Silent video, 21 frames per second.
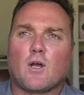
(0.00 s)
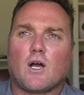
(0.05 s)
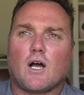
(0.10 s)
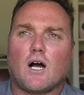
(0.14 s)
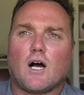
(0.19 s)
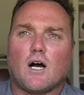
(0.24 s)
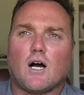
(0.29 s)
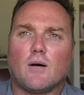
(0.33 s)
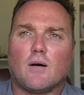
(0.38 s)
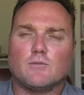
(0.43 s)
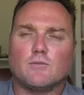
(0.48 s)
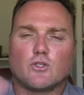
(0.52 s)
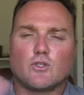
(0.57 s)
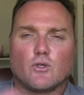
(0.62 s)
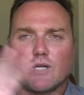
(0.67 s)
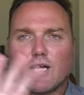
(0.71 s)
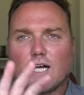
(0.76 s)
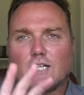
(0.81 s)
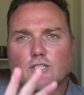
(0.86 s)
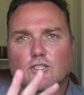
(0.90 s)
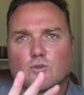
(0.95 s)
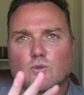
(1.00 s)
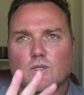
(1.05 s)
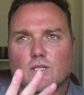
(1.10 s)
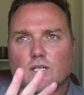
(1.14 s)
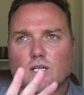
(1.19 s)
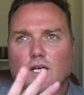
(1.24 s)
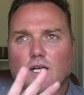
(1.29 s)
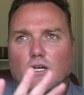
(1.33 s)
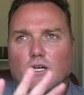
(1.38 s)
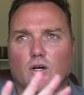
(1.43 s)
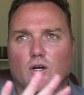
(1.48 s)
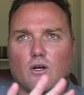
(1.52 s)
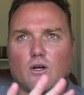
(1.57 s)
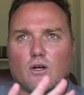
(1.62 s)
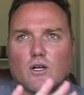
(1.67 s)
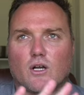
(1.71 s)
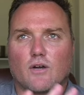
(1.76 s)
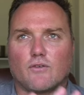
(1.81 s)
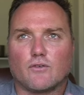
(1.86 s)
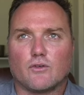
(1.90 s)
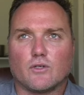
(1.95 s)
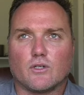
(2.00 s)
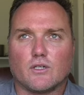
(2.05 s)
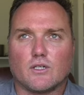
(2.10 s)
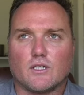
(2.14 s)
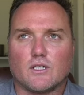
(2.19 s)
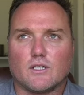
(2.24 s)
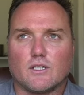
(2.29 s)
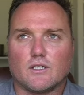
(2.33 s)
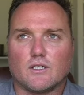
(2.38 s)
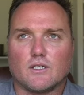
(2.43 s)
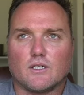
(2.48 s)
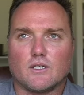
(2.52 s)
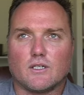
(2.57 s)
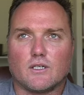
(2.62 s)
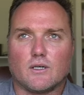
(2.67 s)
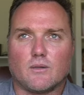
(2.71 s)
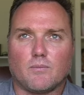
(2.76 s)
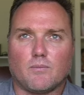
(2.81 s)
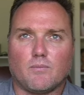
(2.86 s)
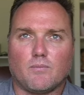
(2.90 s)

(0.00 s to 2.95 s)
um, so yeah i just wanted to kind of cover a, a